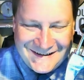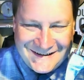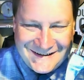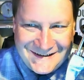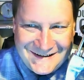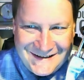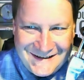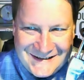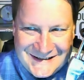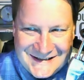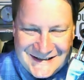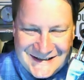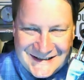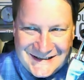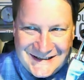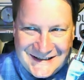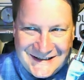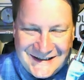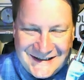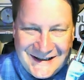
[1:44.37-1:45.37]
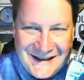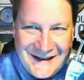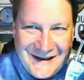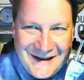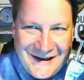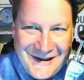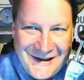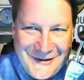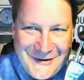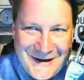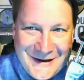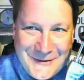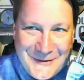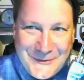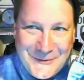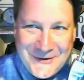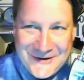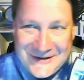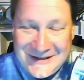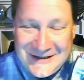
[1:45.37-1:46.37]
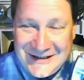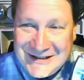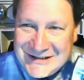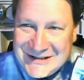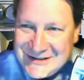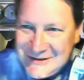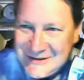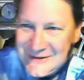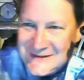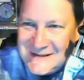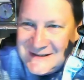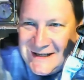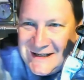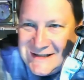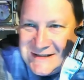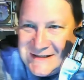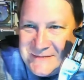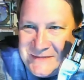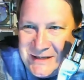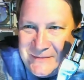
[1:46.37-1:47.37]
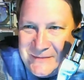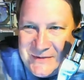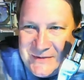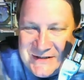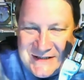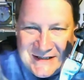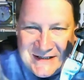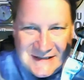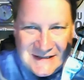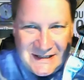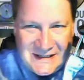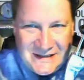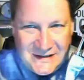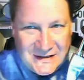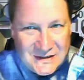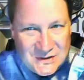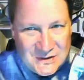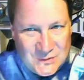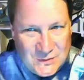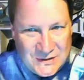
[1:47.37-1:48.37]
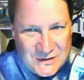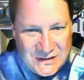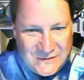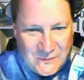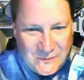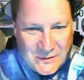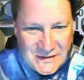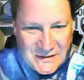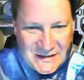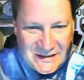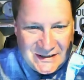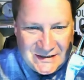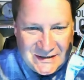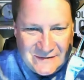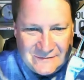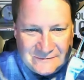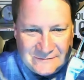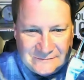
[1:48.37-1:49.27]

It's the 16th. Hello, Hockey World. It is Tuesday, September 16th, 2014.